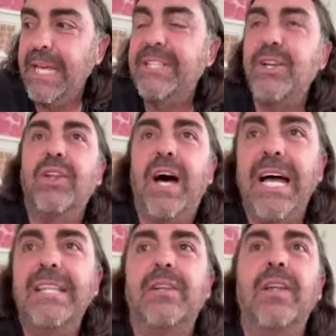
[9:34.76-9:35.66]
It's
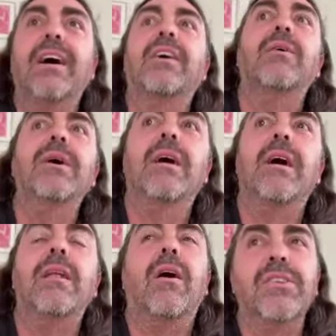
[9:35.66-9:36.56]
a lot going
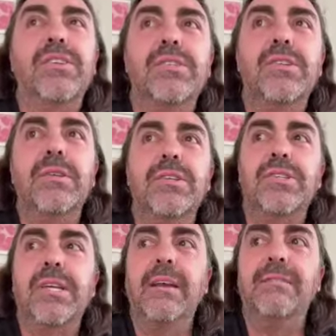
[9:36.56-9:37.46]
on. Also, too, to
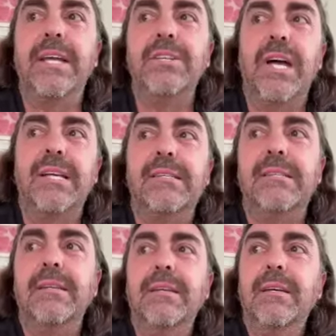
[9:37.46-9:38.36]
just kind of digest.
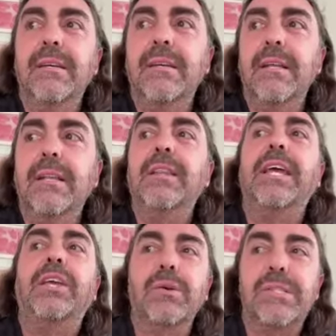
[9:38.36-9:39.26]

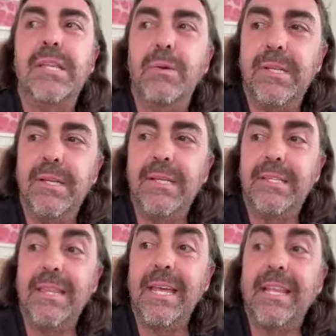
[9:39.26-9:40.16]
Like you were saying, the
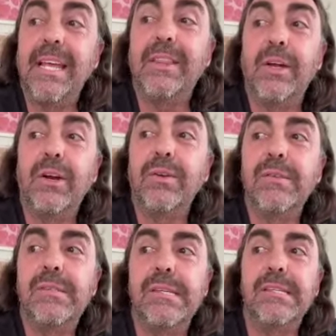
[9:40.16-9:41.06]
resiliency thing, like their
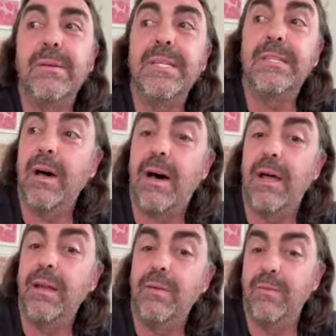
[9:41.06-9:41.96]
system has
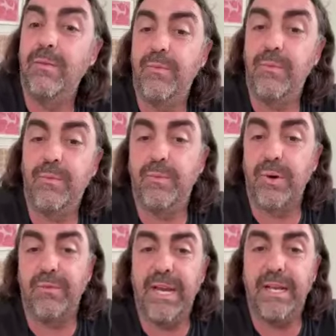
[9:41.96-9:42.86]
not
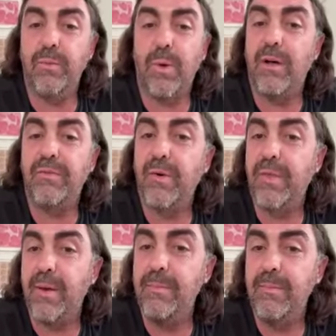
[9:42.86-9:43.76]
provided well for
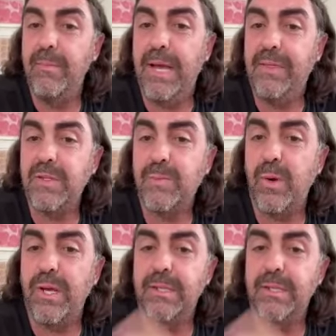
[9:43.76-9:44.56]
them at this point.